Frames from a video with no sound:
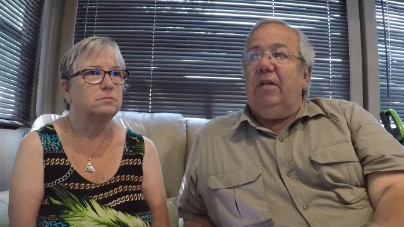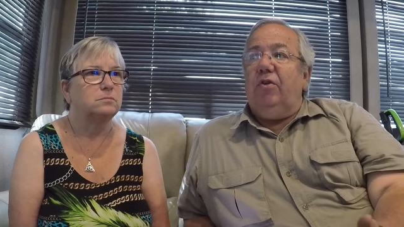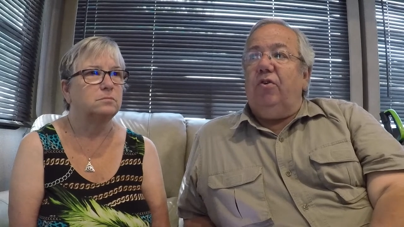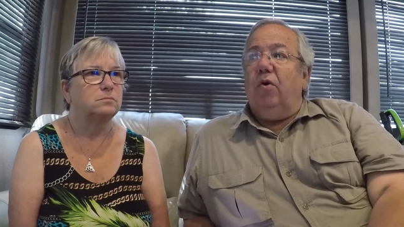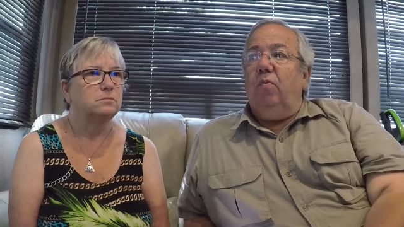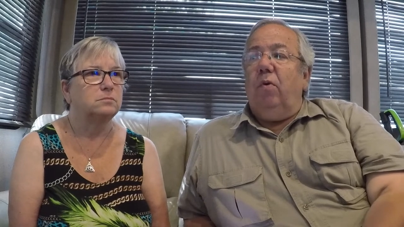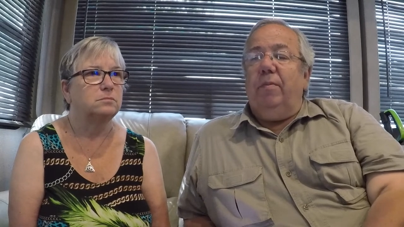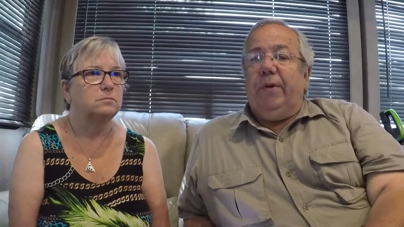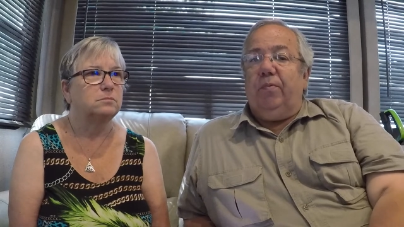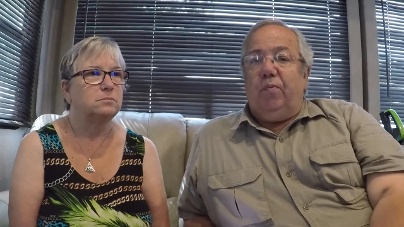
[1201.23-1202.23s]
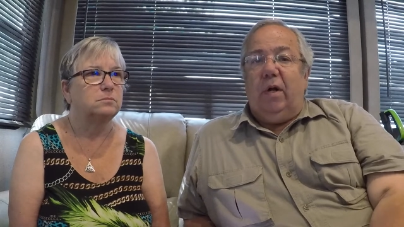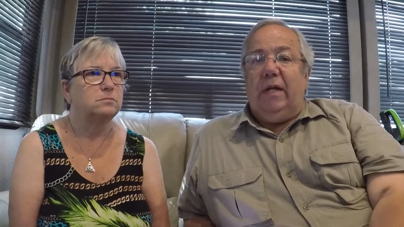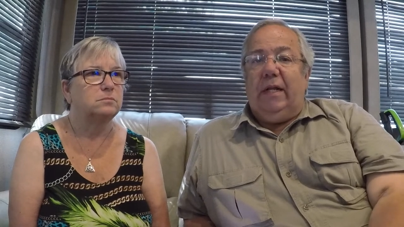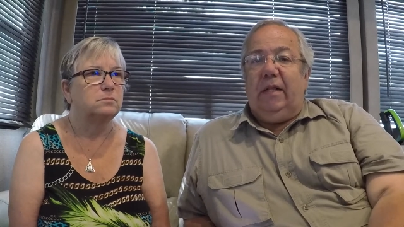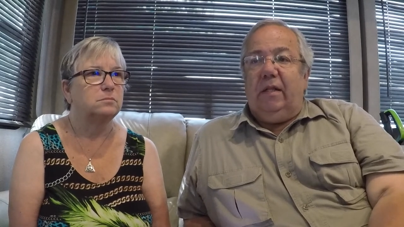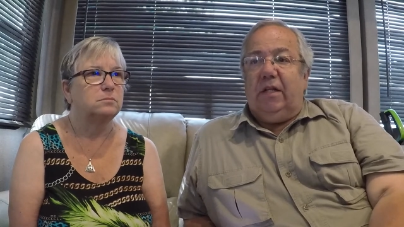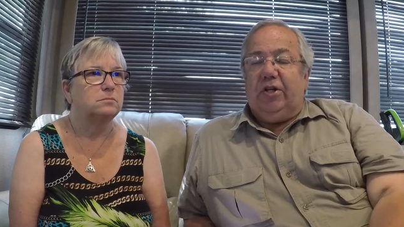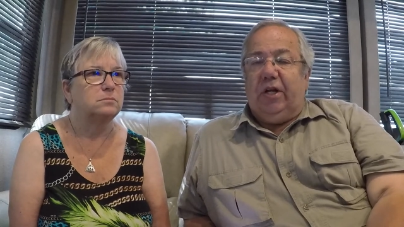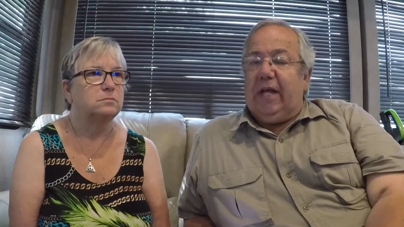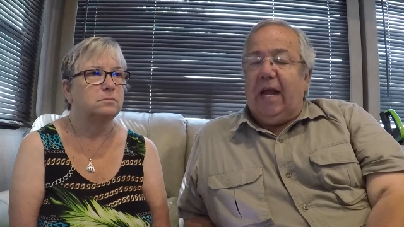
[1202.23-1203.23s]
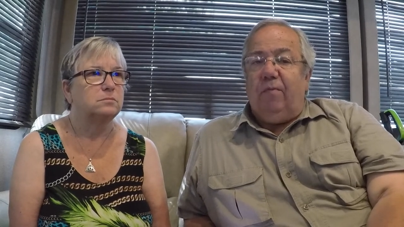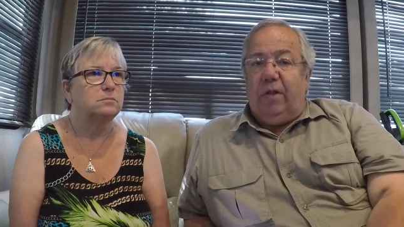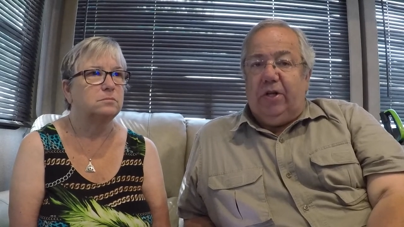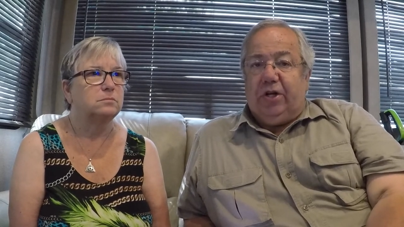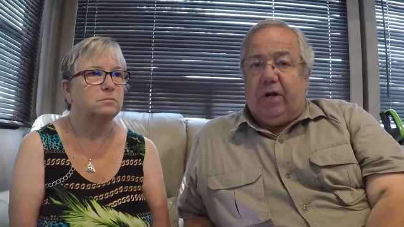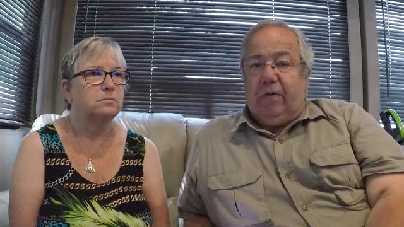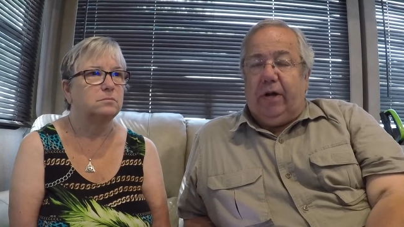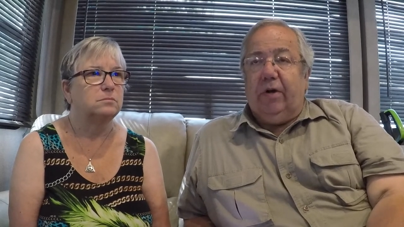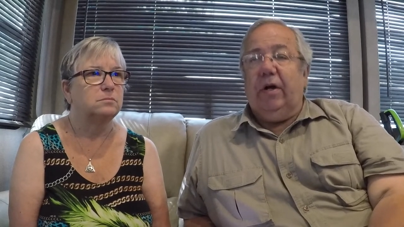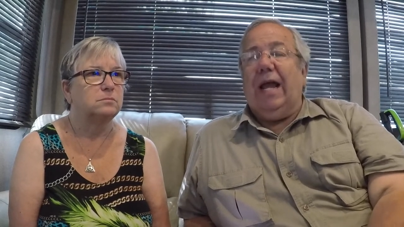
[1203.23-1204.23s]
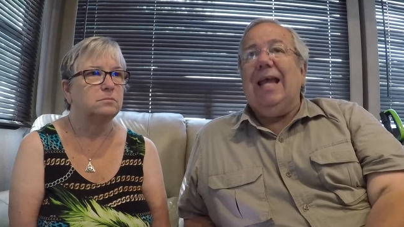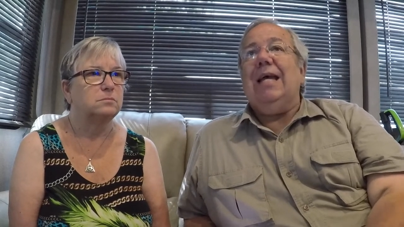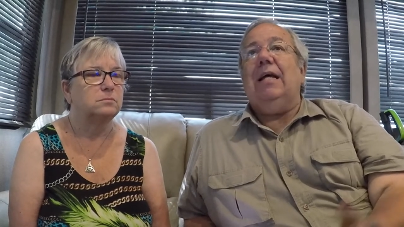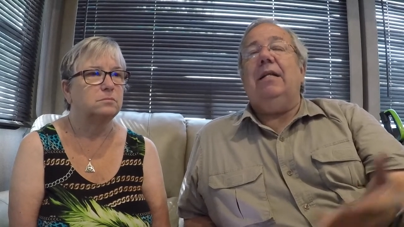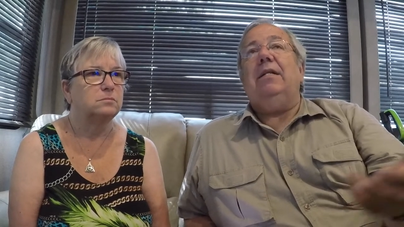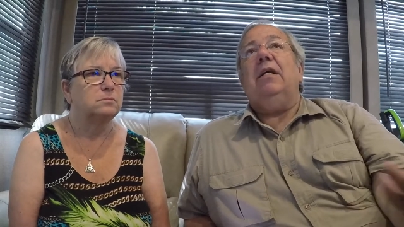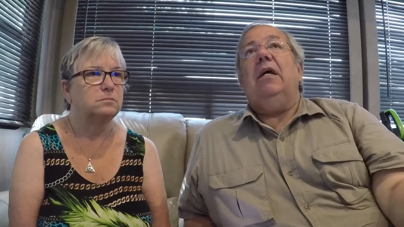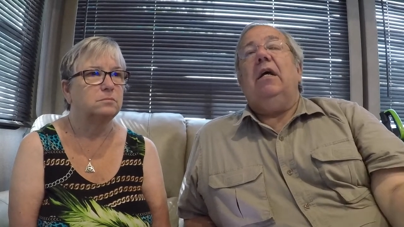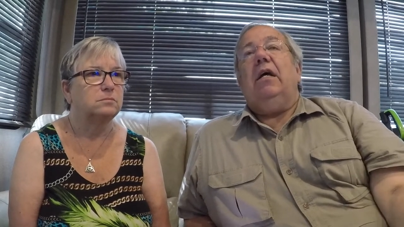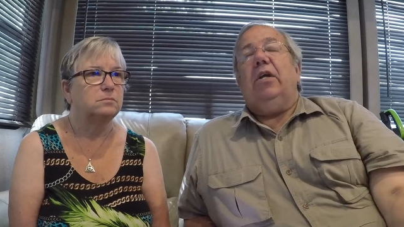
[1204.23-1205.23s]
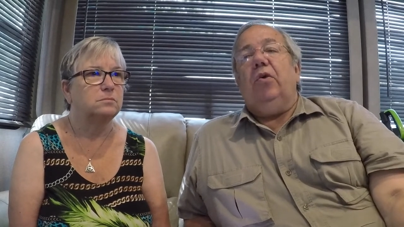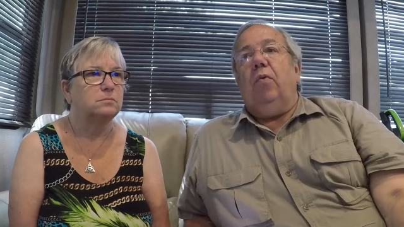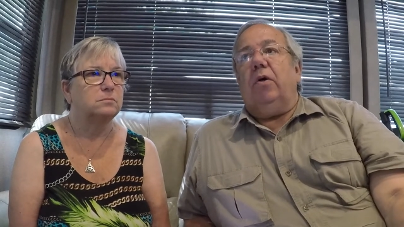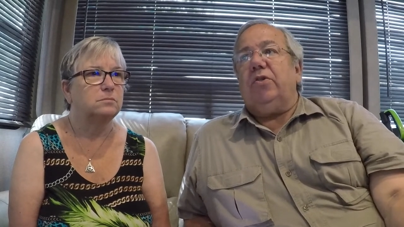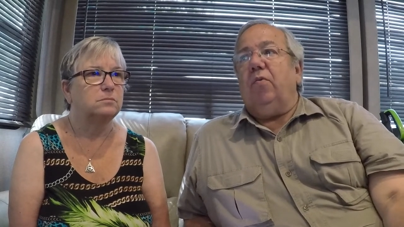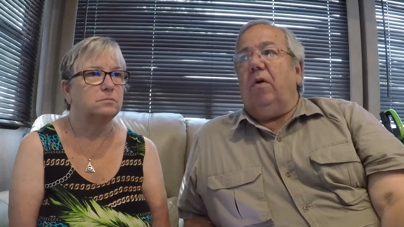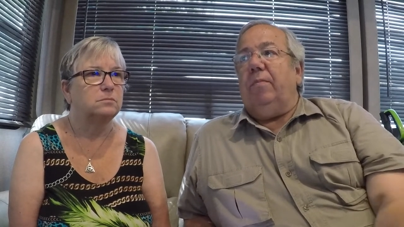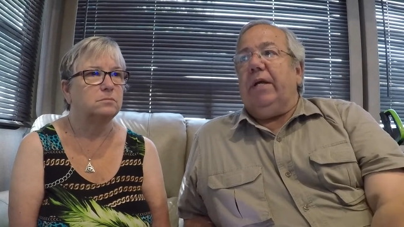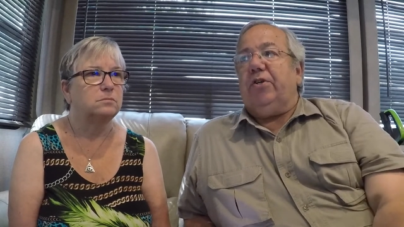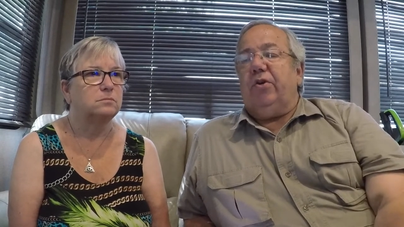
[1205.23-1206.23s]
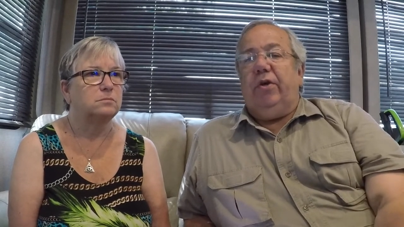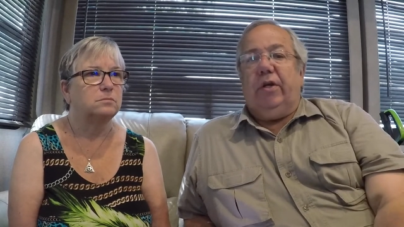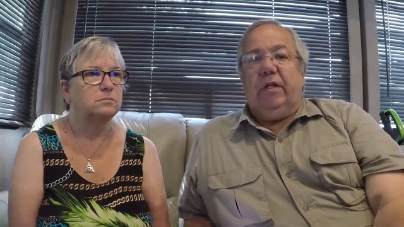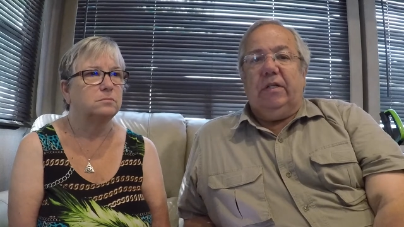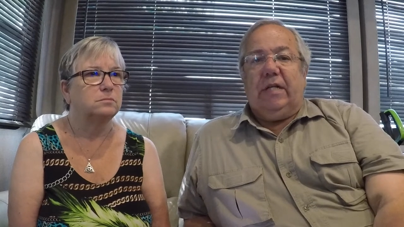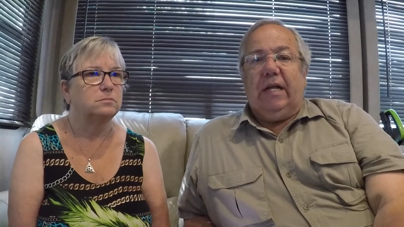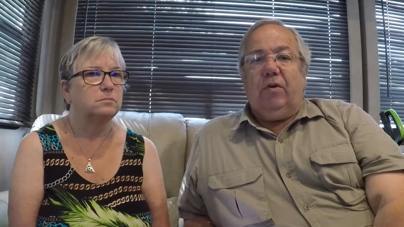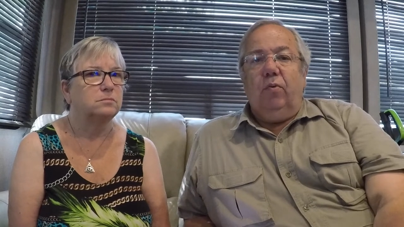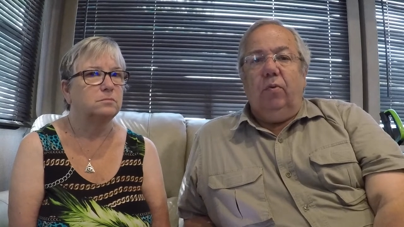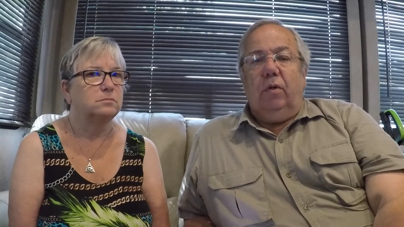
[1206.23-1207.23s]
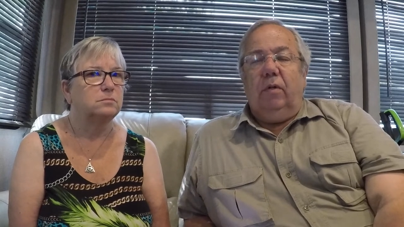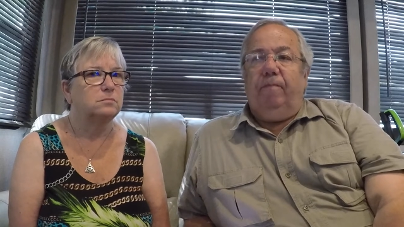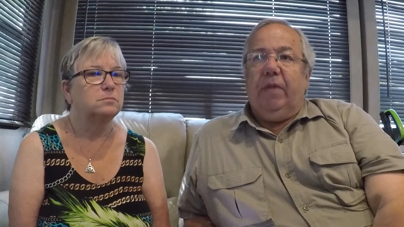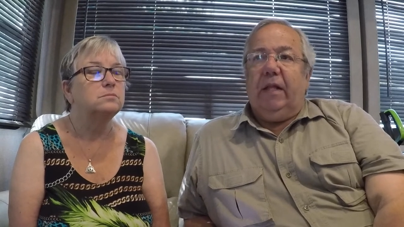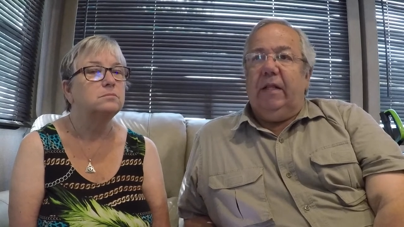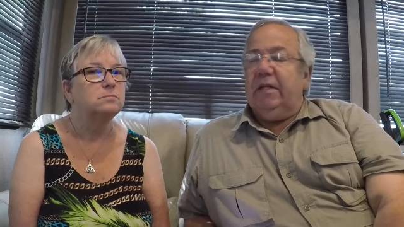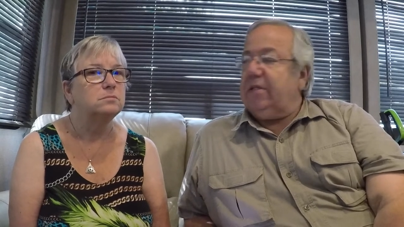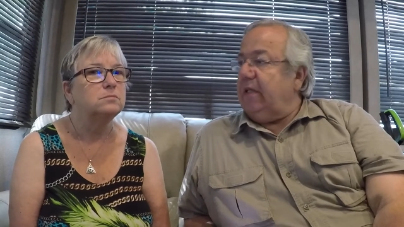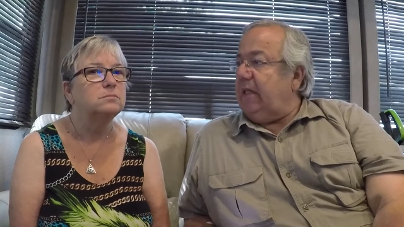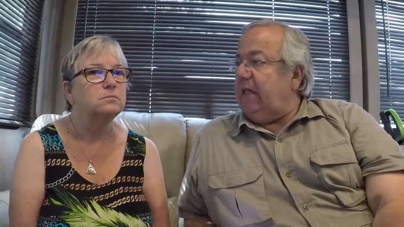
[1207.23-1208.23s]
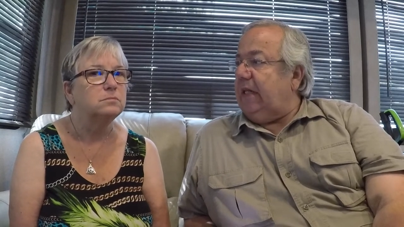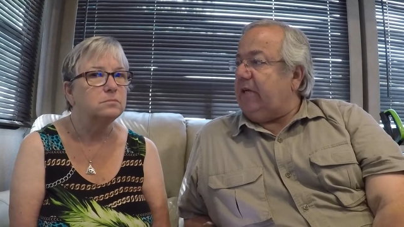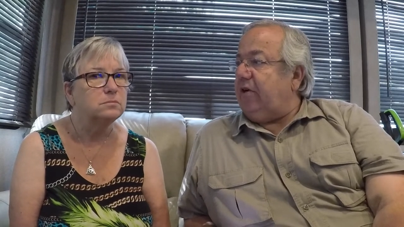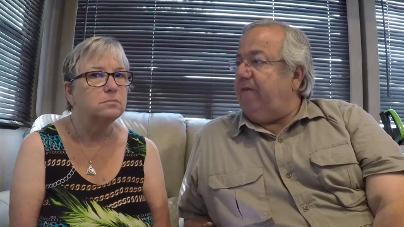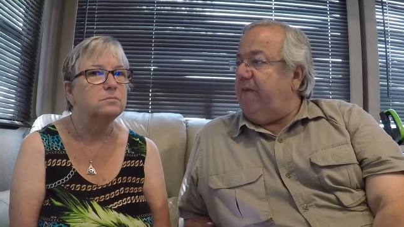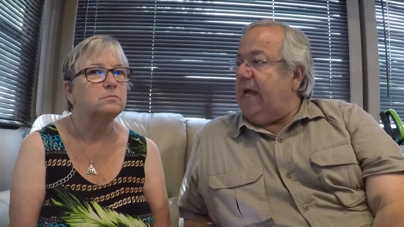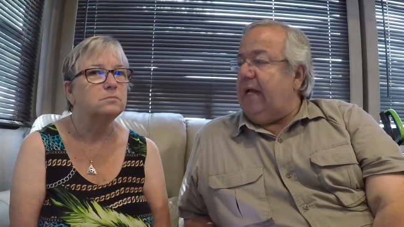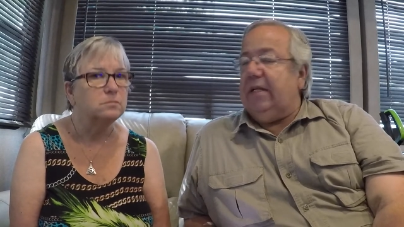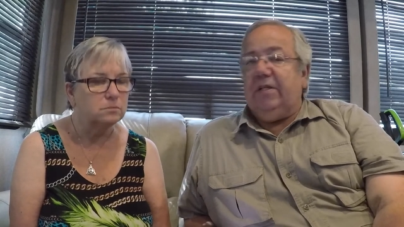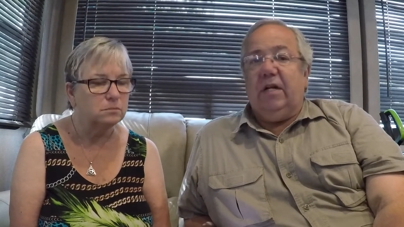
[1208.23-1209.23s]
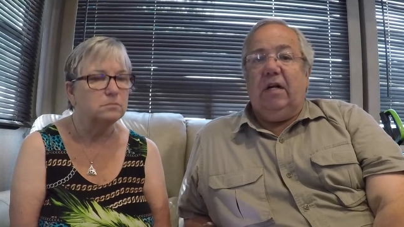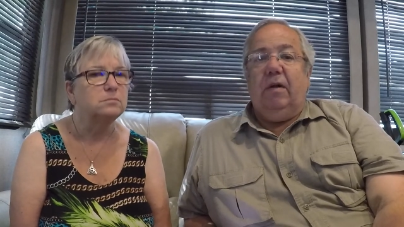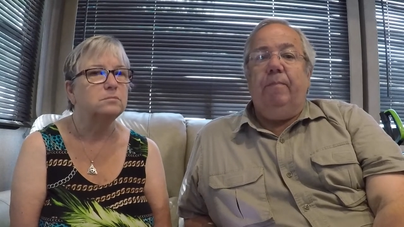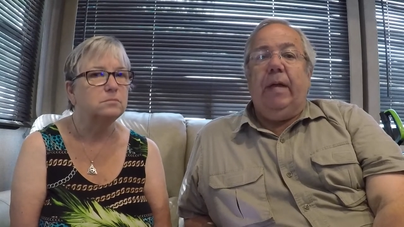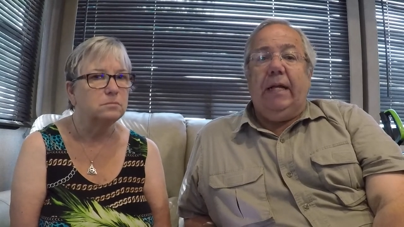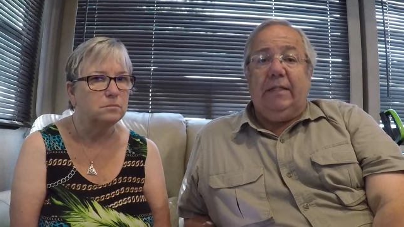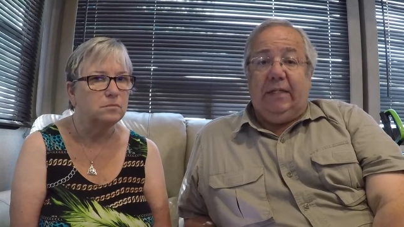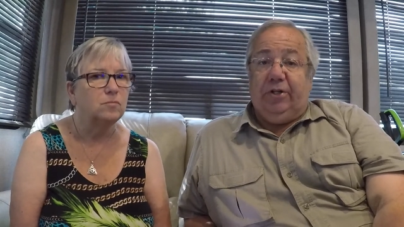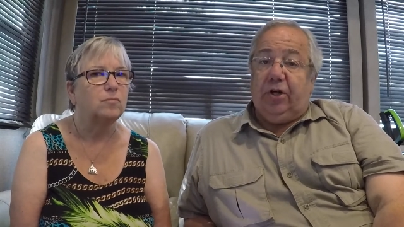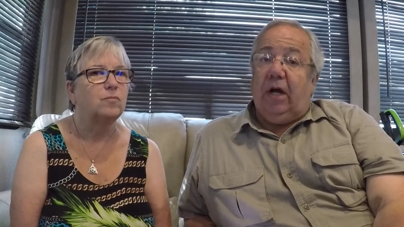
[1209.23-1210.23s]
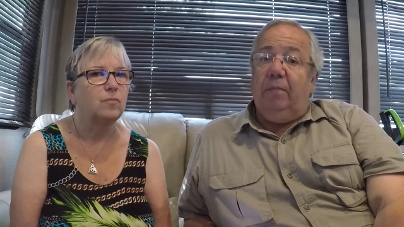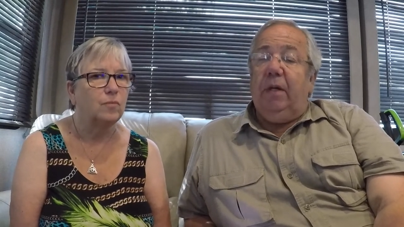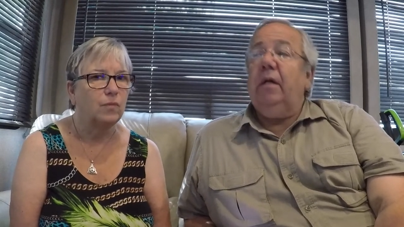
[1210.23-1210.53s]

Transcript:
Speaker 1: you don't want to be running the. You can't run the generator, and you also want to make sure you can stay cool, and this little electric fan has done an amazing job.